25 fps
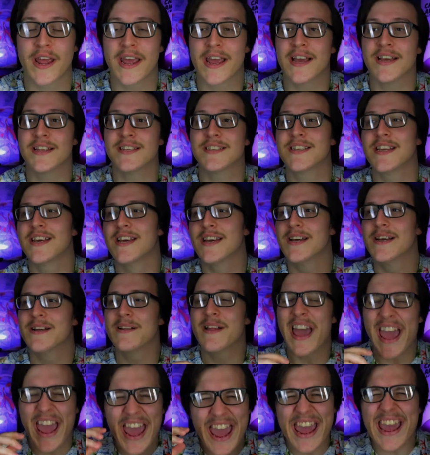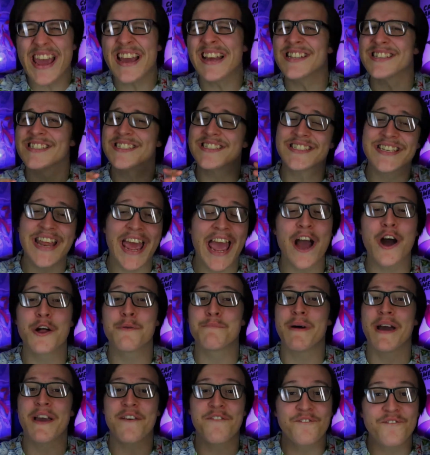and hands
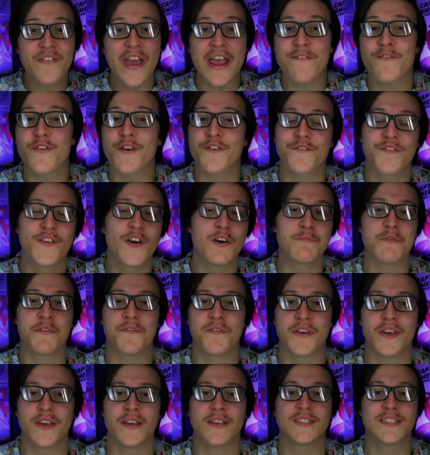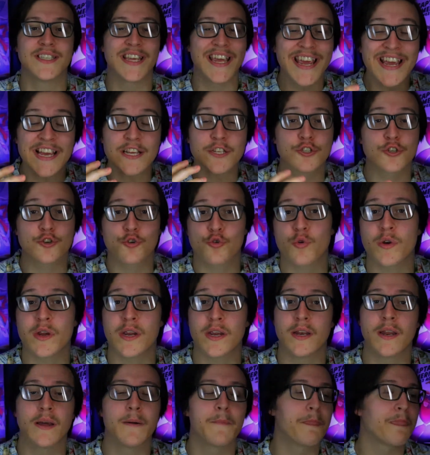down my favorite film of his is
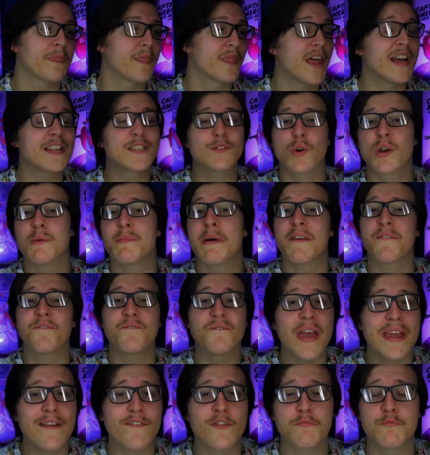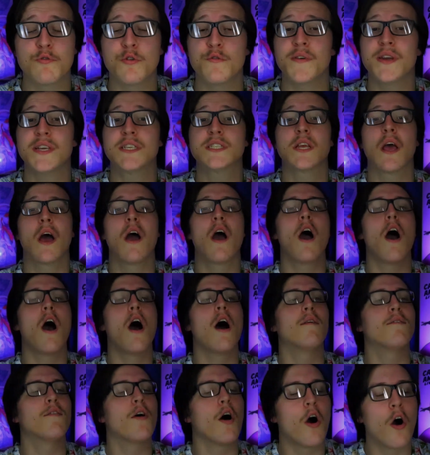Creed. That's one of my favorite movies
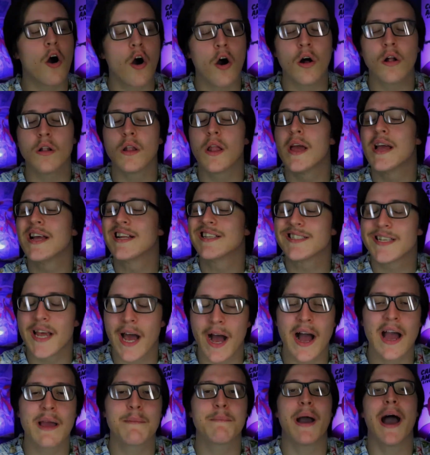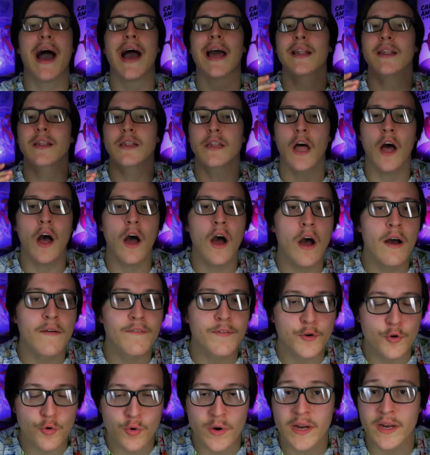of all time. I
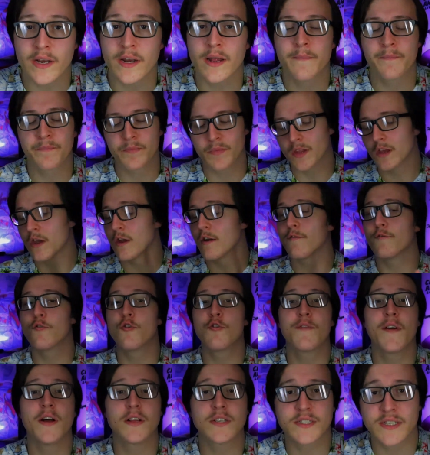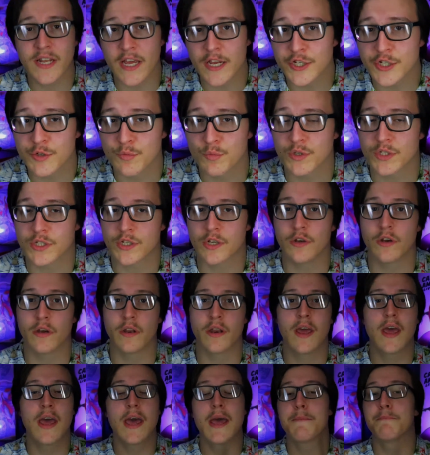love Creed. Fruitvale Station was
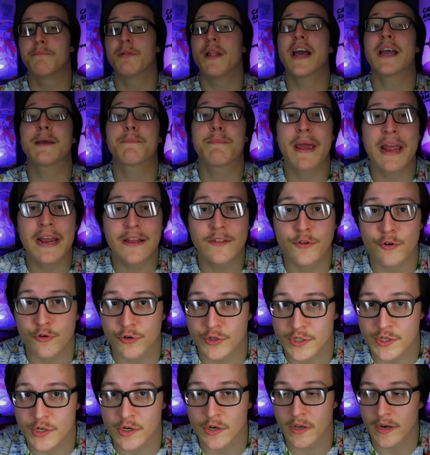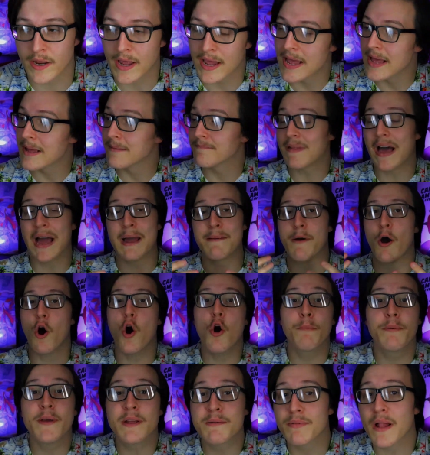good. Black Panther's good. I'm
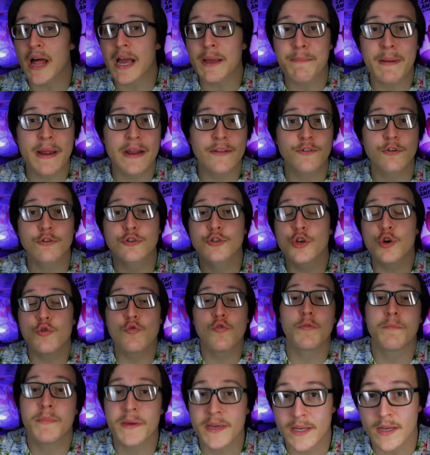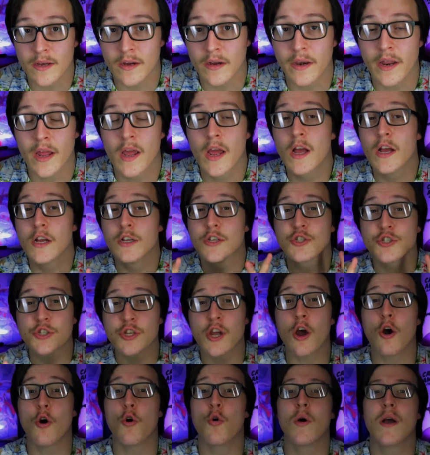hoping Black Panther 2 will be good.
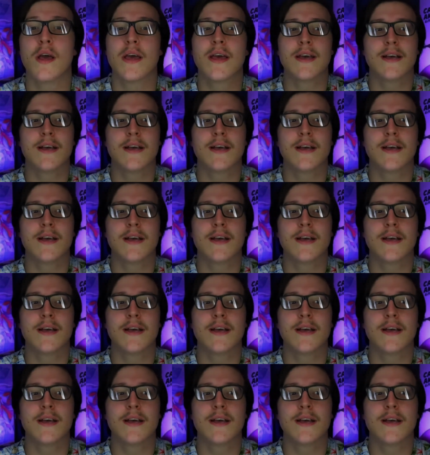So,